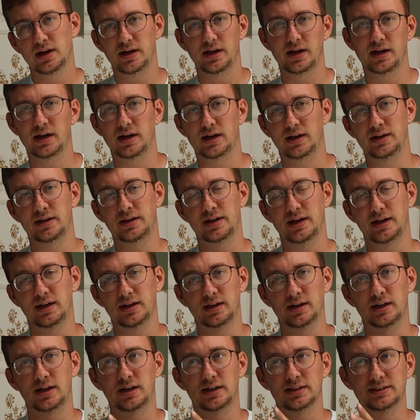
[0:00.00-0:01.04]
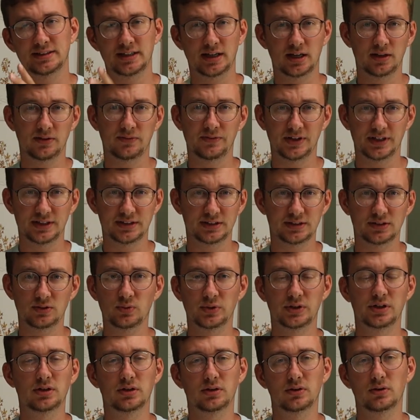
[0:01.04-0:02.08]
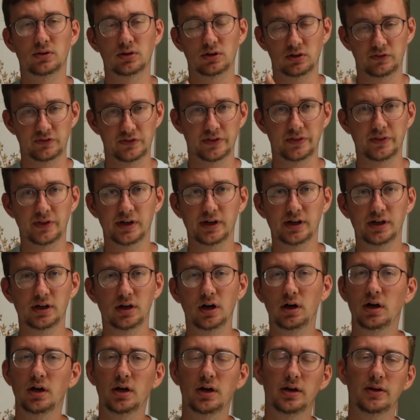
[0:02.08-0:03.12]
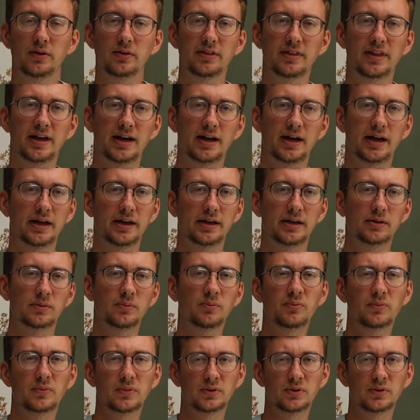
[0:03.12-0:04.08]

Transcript: and a south-facing window over there that a